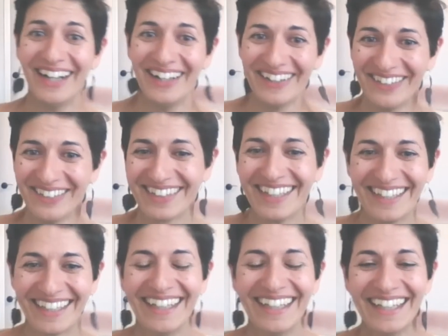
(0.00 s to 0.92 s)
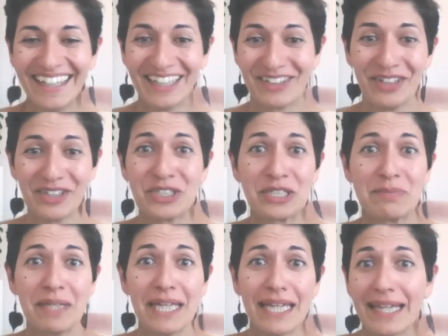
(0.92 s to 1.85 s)
I was like, it's not just
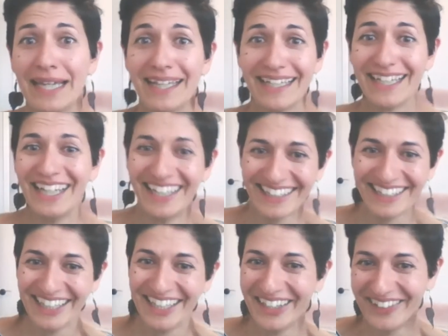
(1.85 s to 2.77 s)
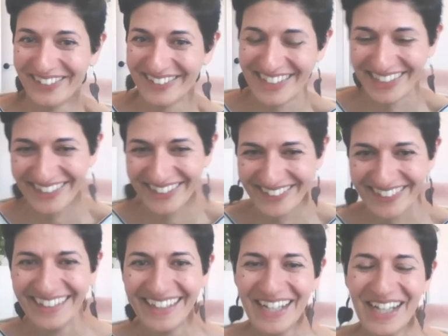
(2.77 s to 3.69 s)
me, it's you too.
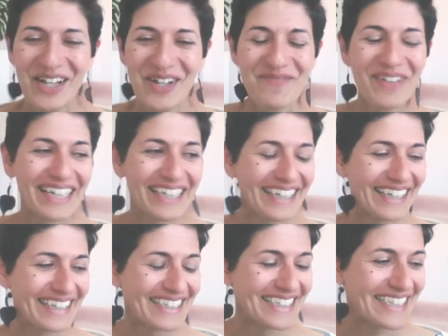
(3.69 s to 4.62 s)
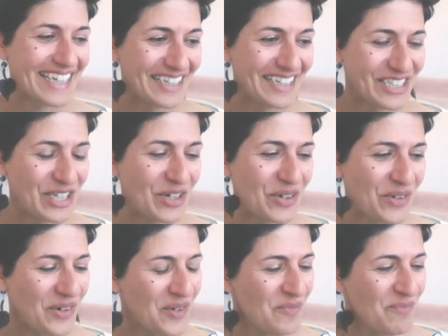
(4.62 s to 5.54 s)
But it's so